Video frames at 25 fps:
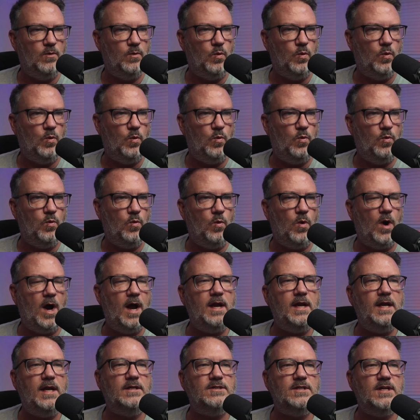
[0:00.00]

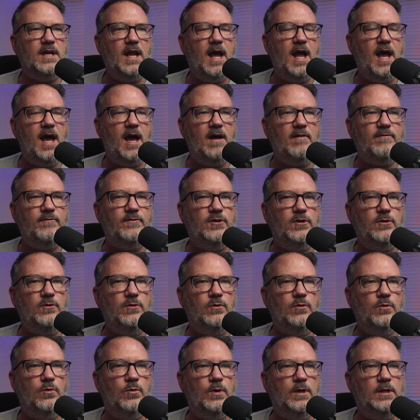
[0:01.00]
why does it have
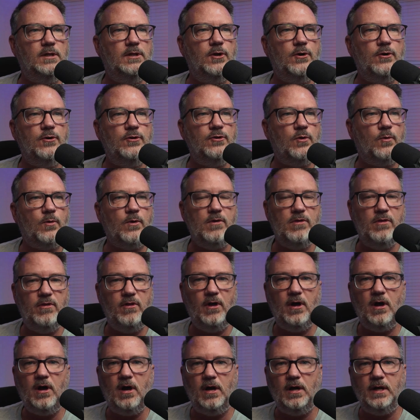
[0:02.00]
to relearn the word
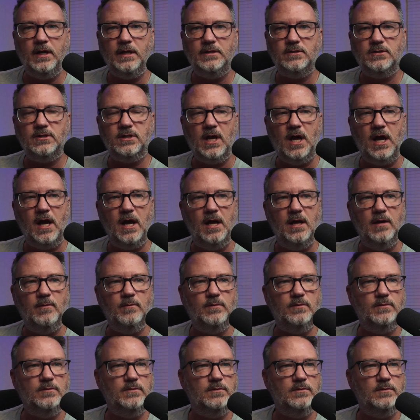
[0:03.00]
"the" each time?